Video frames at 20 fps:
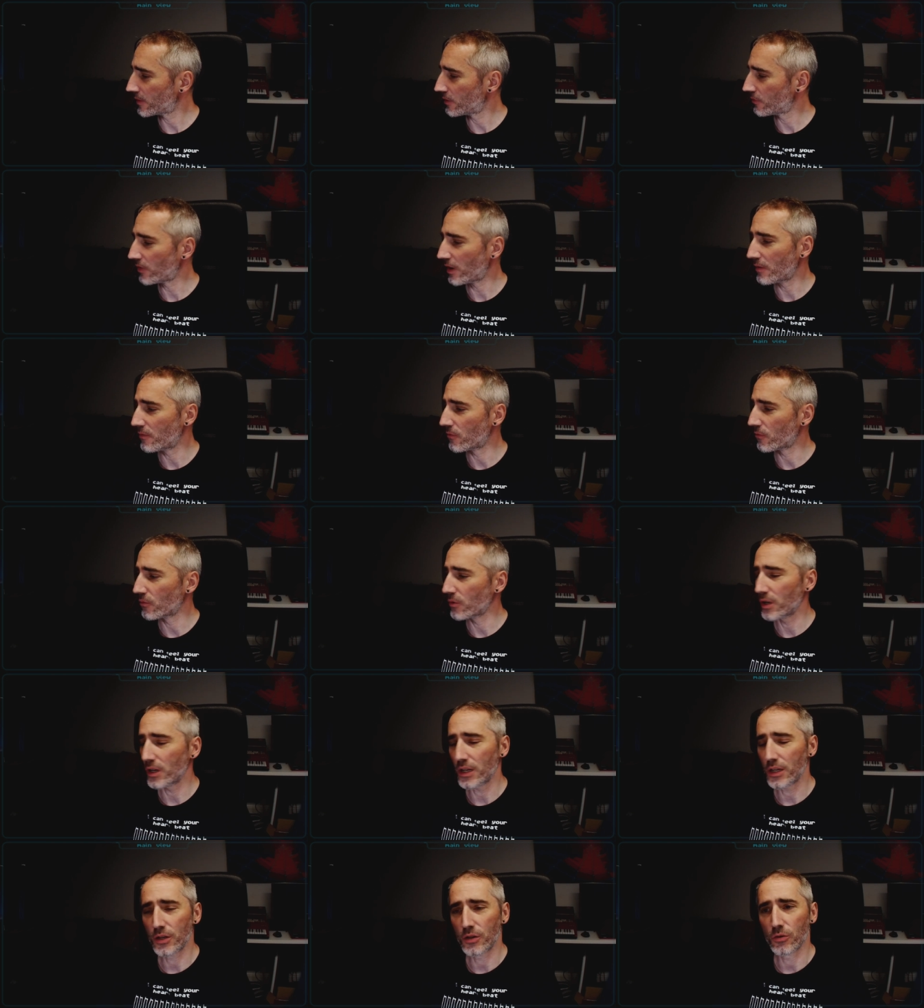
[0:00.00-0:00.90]
if I'm
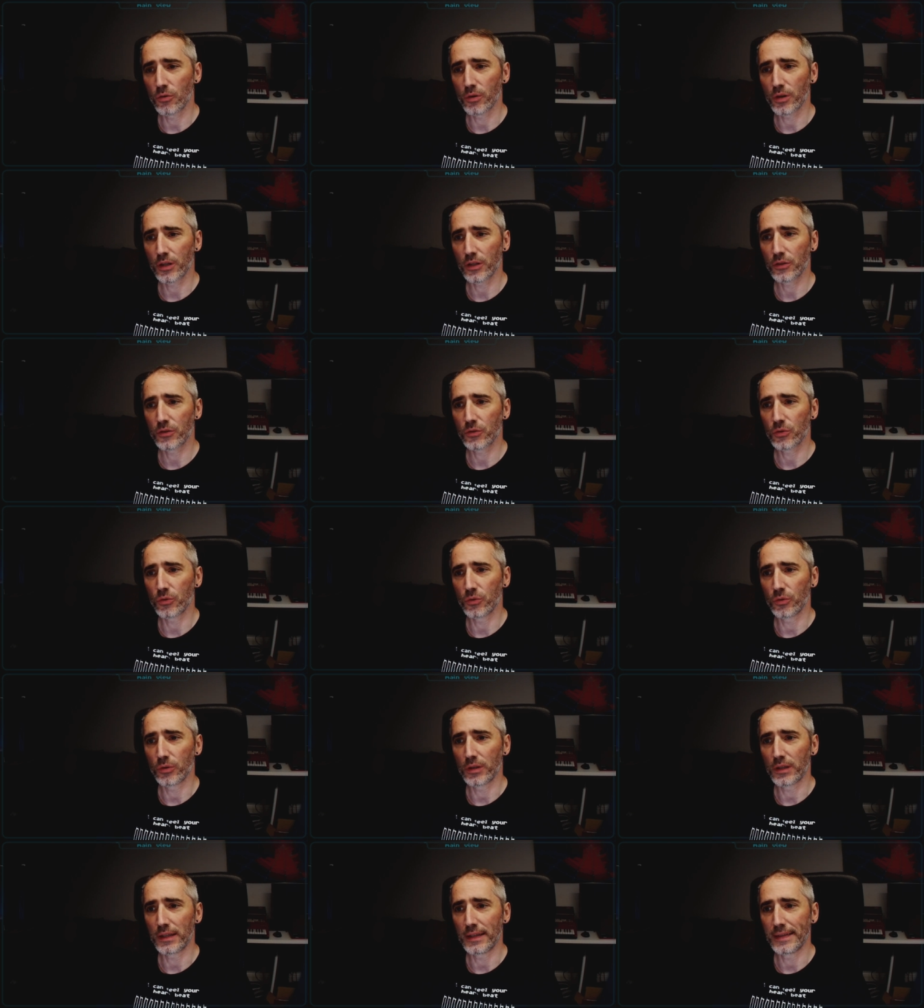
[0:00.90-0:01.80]
really going
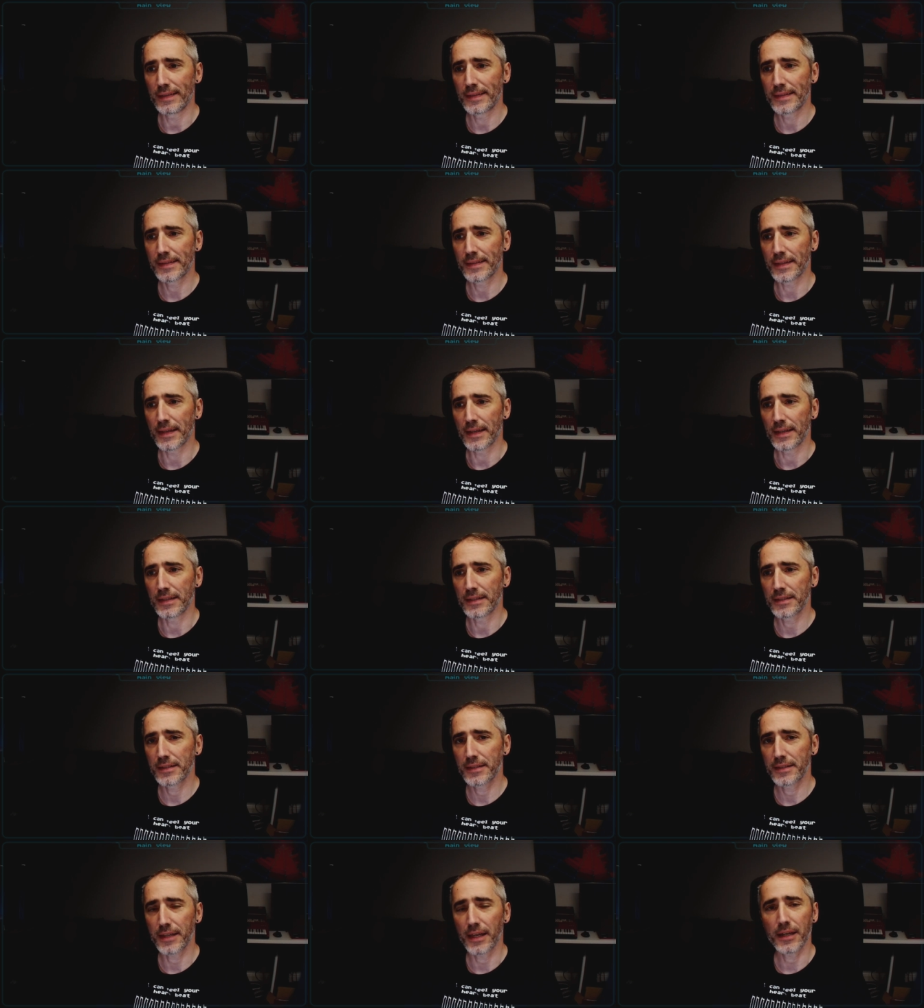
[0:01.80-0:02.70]
to, let's say,
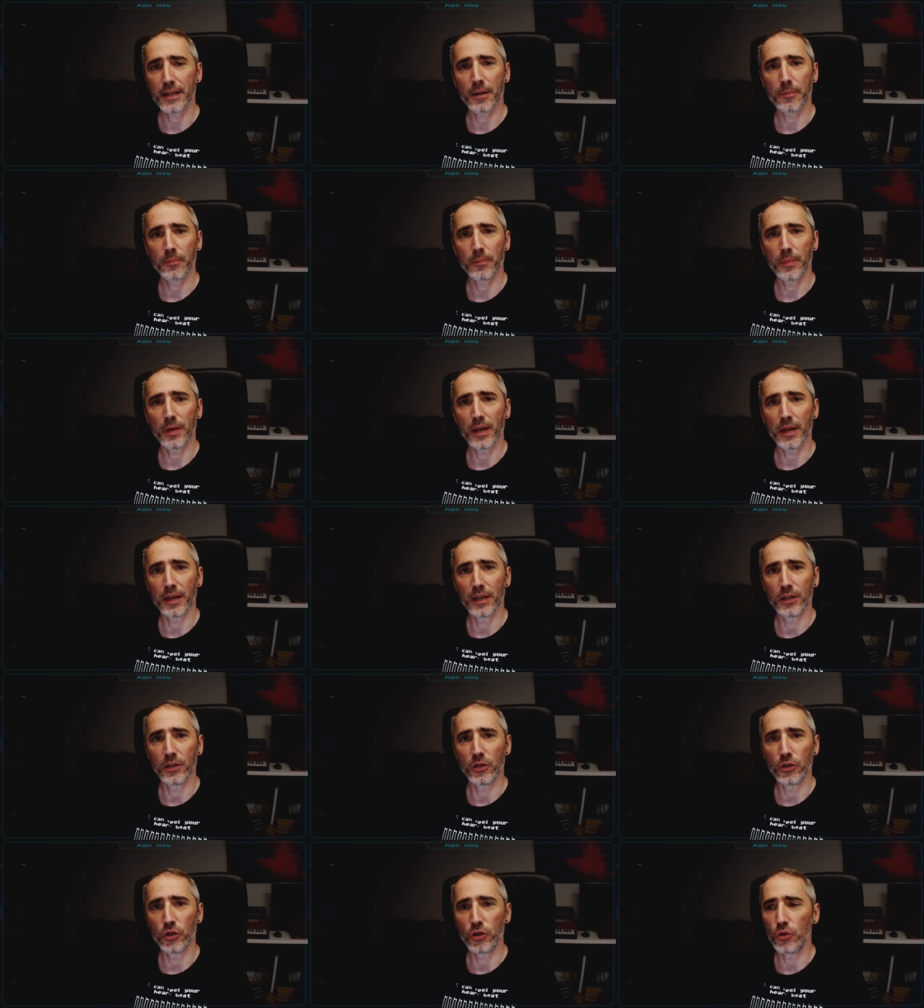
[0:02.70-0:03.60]
set up
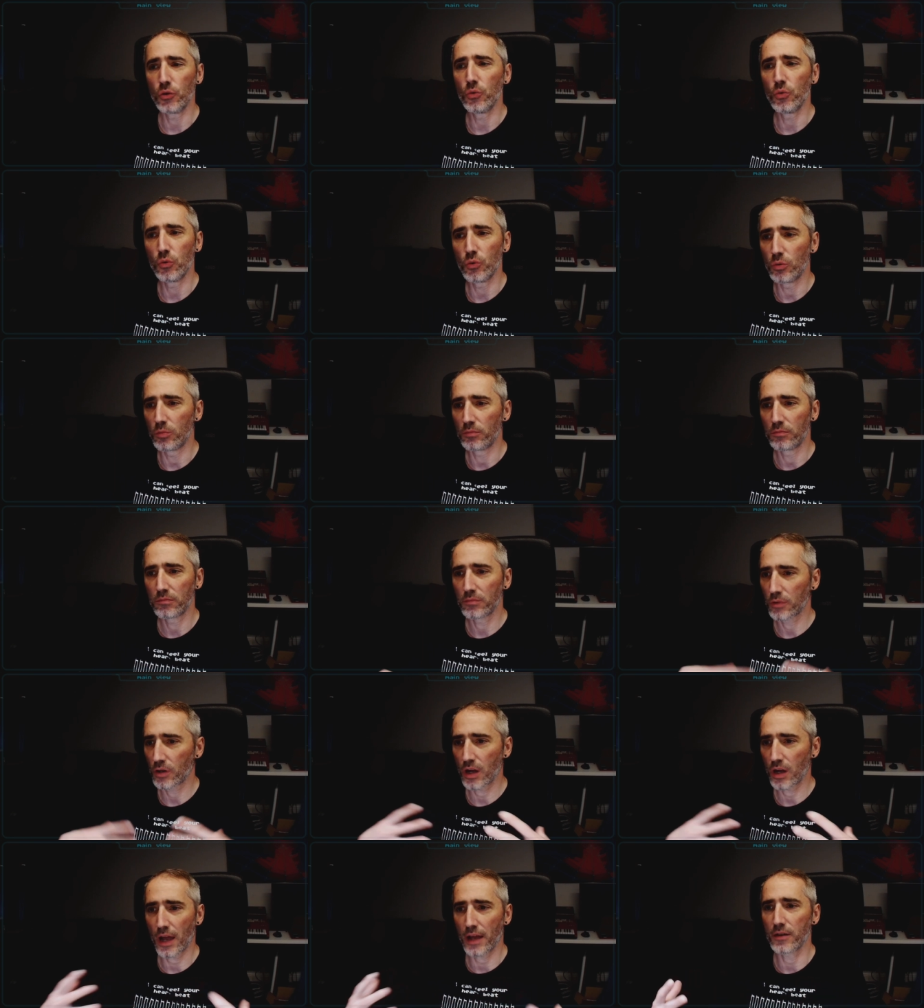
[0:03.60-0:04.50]
a new
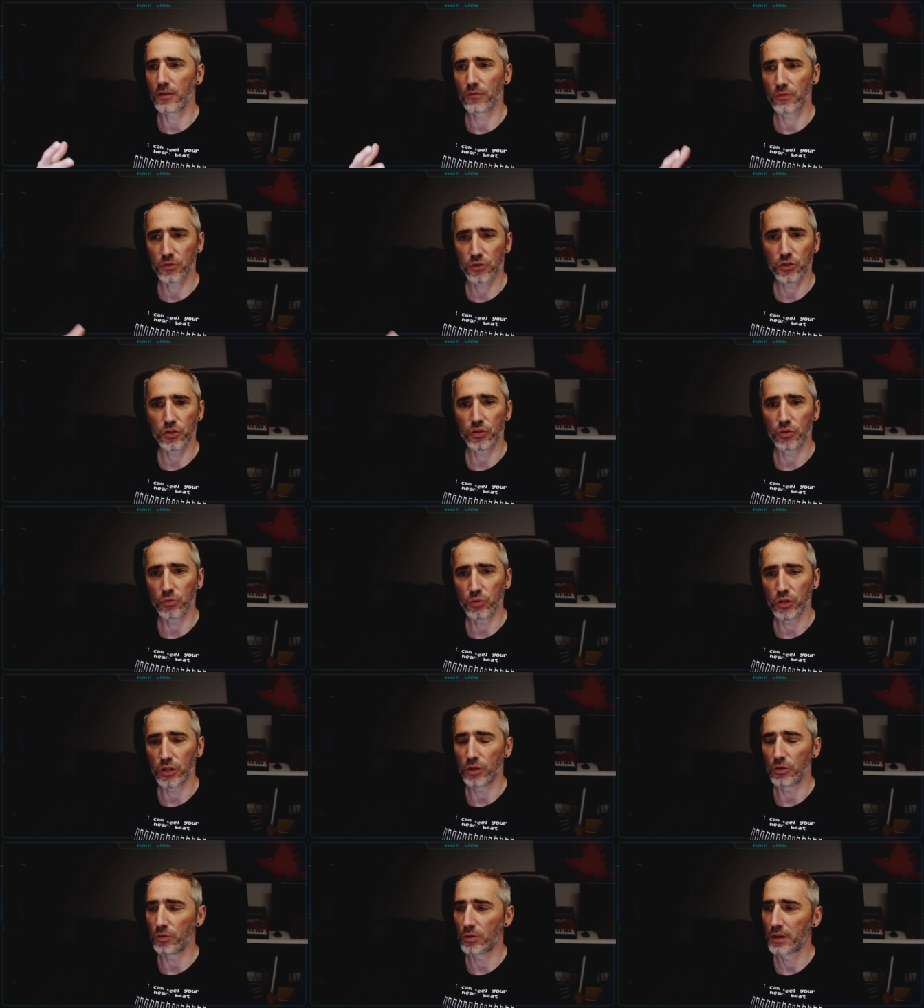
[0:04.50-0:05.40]
kind of
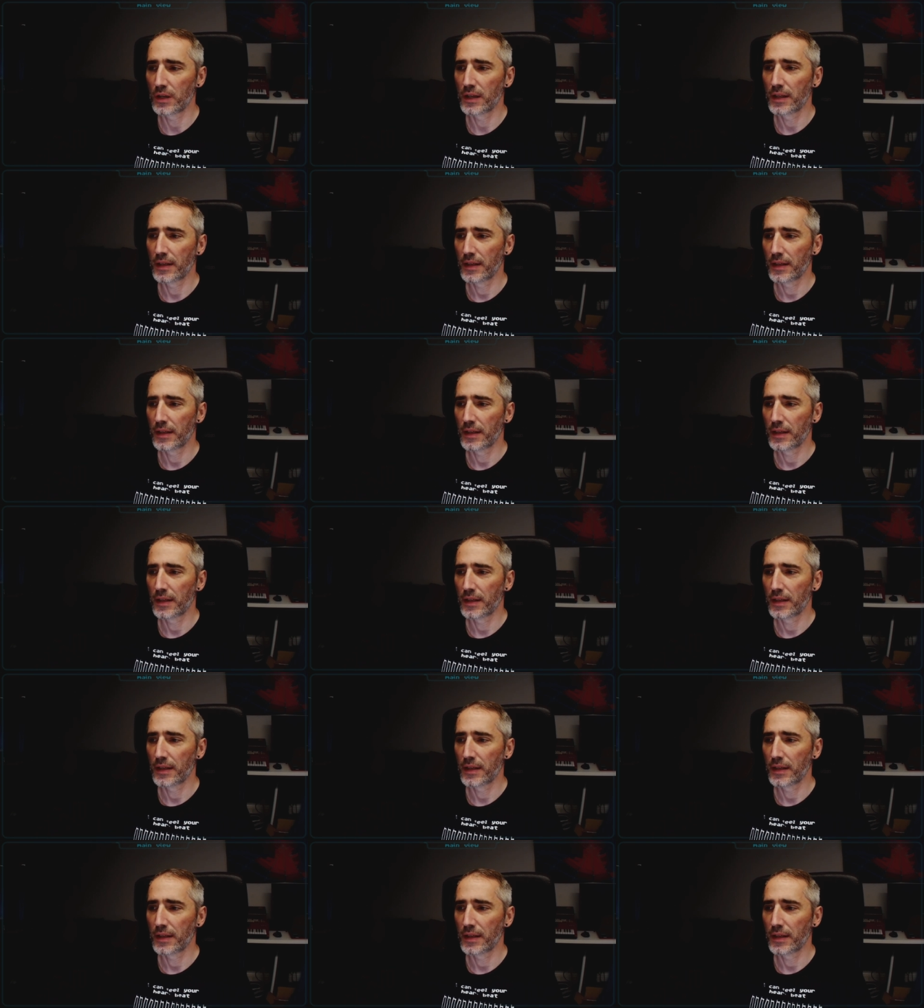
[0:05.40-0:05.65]
studio